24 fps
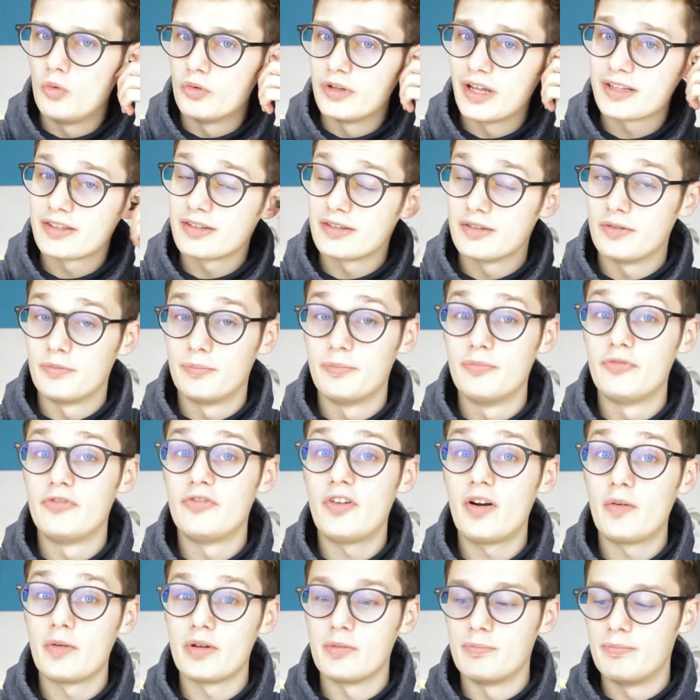that's a
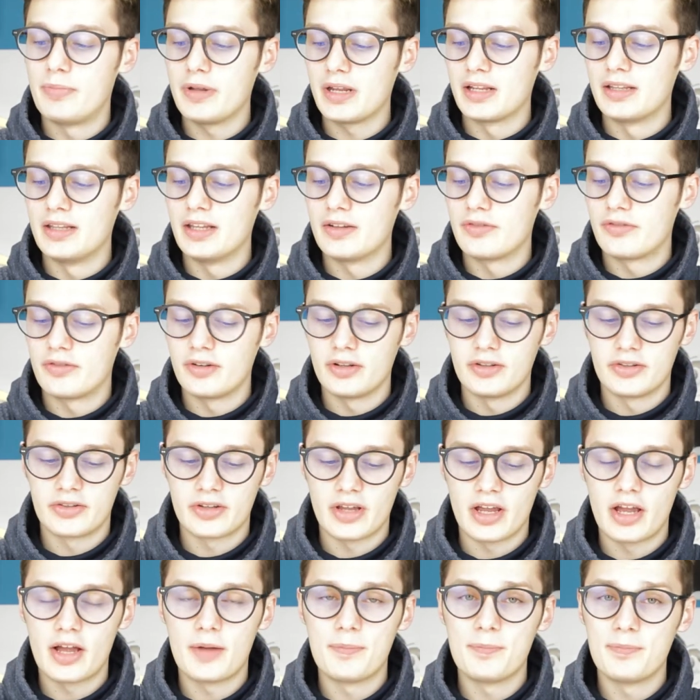very big difference.
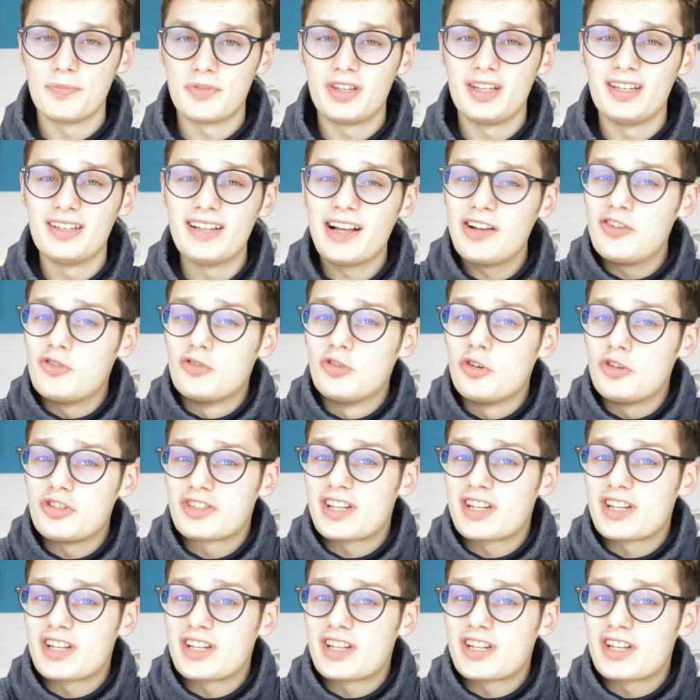The noise